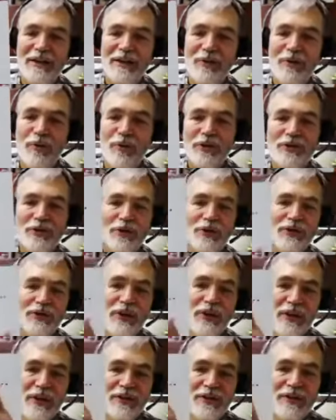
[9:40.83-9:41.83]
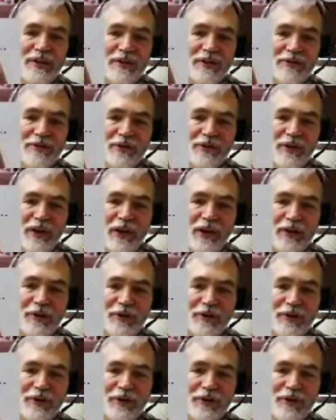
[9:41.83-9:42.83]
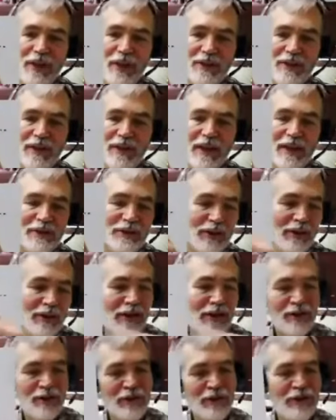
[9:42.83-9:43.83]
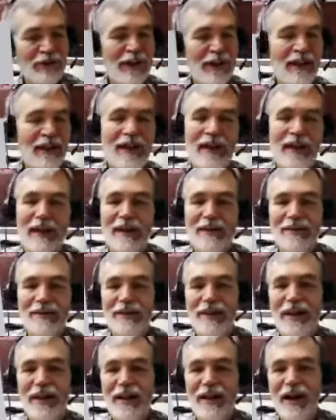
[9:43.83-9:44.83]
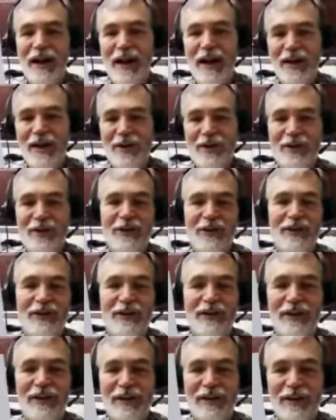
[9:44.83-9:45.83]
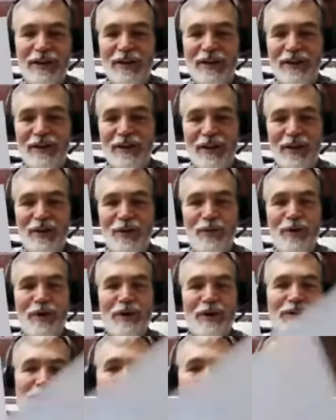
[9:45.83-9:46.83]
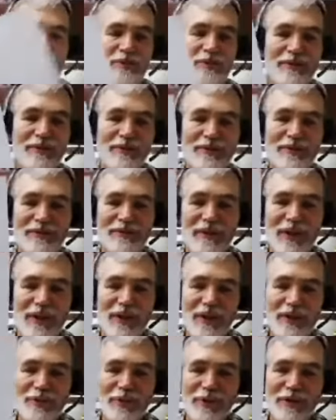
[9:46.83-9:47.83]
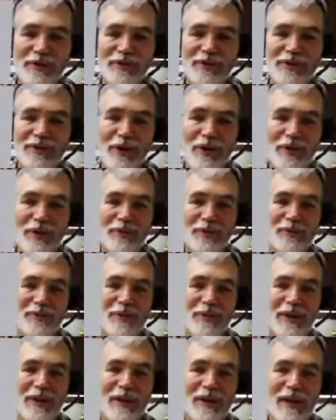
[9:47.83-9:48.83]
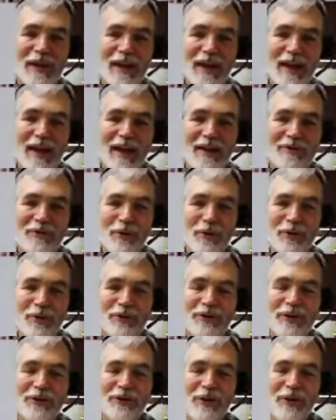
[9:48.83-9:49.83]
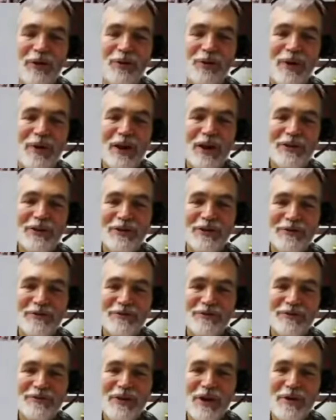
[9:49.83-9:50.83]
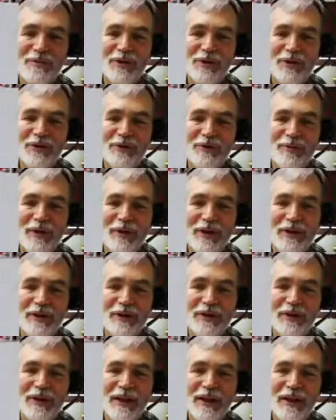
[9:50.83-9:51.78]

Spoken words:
what you'll see that's different here is that the insulin level is a lot higher than it was in this one. So, of course, these are all relative numbers, but